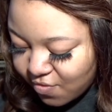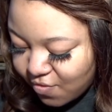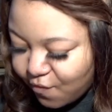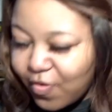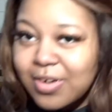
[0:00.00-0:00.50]

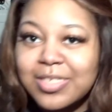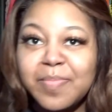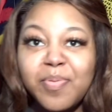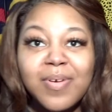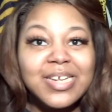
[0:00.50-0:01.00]
first
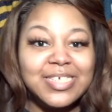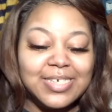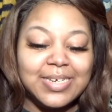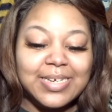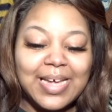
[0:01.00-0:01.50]

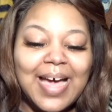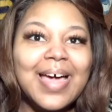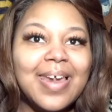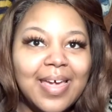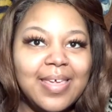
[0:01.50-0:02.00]
impression
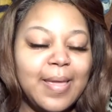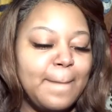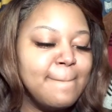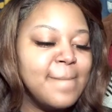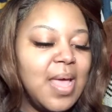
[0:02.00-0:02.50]
I like it
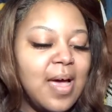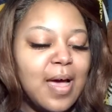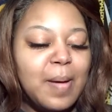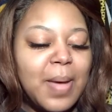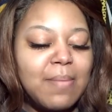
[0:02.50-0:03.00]

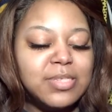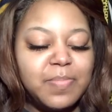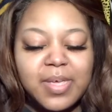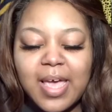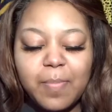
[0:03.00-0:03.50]
um, I was a
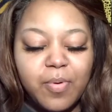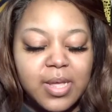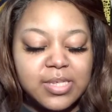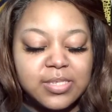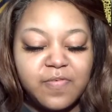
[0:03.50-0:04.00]
bit
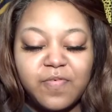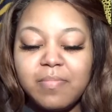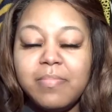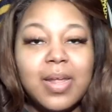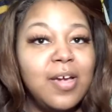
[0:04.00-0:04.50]
apprehensive
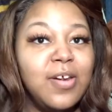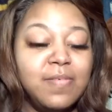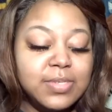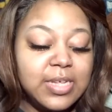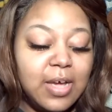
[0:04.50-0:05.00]
I'm not gonna
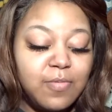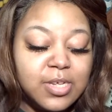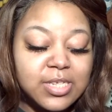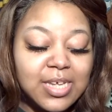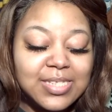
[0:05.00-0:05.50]
even say I
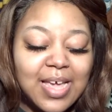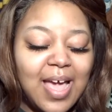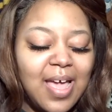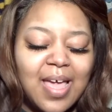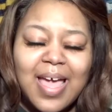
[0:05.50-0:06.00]
wasn't because
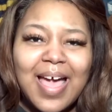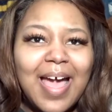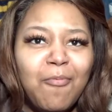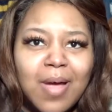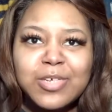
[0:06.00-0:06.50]
I
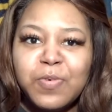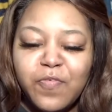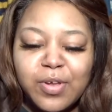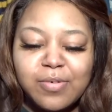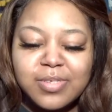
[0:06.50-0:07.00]
I watch
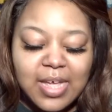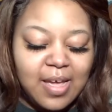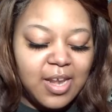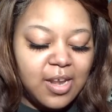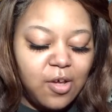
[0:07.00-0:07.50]
reviews.
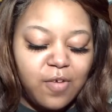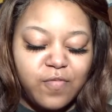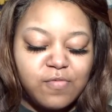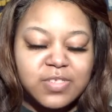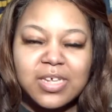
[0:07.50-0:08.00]
I know if
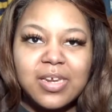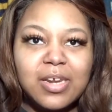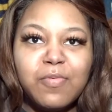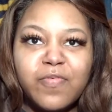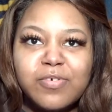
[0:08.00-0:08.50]
you've seen
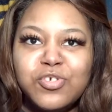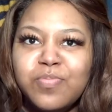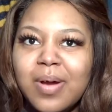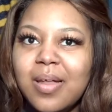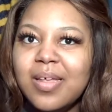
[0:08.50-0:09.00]
any reviews, you
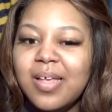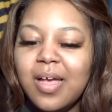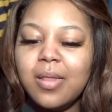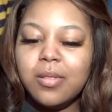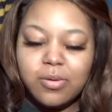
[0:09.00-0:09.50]
probably
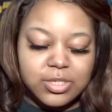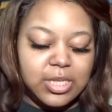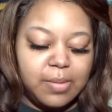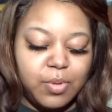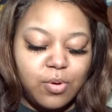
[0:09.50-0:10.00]
are a little
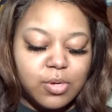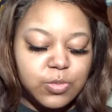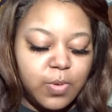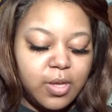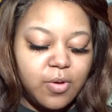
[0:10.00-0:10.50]
skeptical as
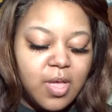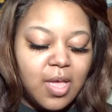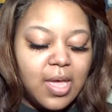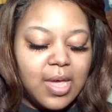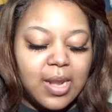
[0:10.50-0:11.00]
well.
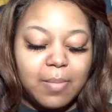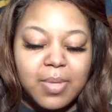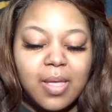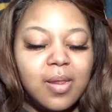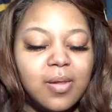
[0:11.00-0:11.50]
And I
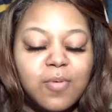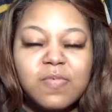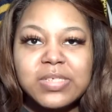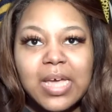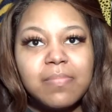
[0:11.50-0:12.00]
mean,
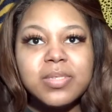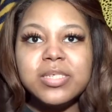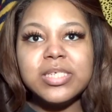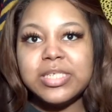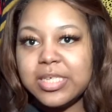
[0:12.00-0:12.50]
with
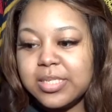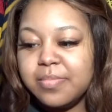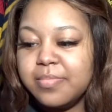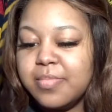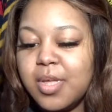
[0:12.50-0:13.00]

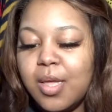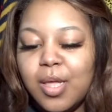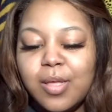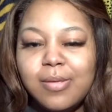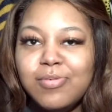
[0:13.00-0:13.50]
skepticism,
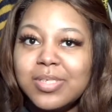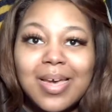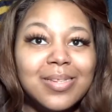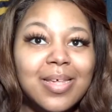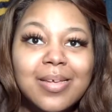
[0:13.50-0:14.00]
you just got
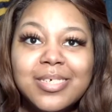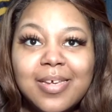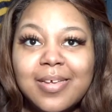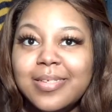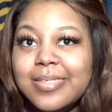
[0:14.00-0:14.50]
to take a
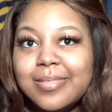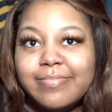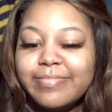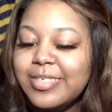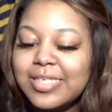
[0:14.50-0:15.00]
chance.
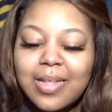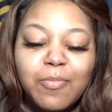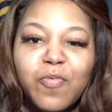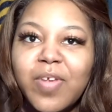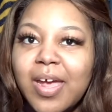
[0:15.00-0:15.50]
Just like
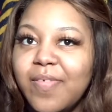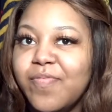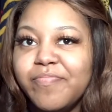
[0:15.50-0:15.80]
with life.